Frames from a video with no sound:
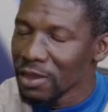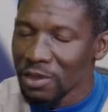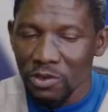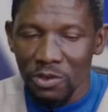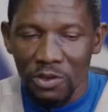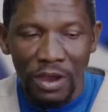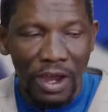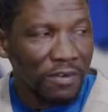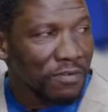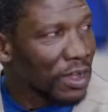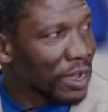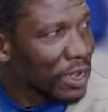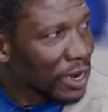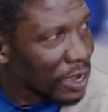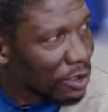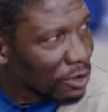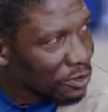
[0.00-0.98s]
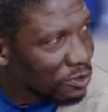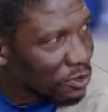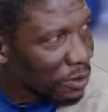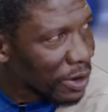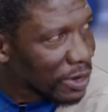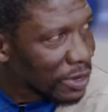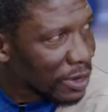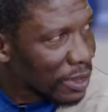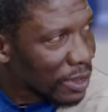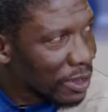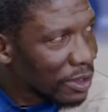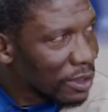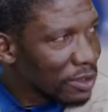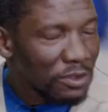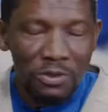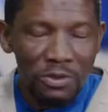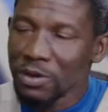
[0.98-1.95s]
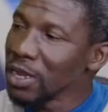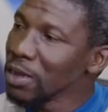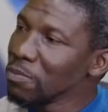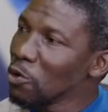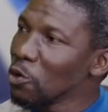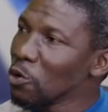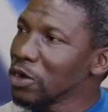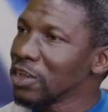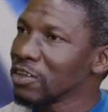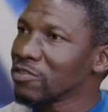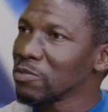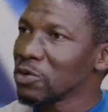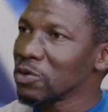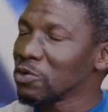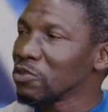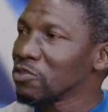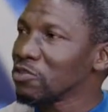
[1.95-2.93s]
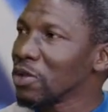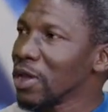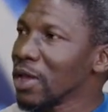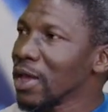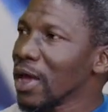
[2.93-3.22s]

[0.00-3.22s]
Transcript: you have agriculture, right? Yeah. You name all these models.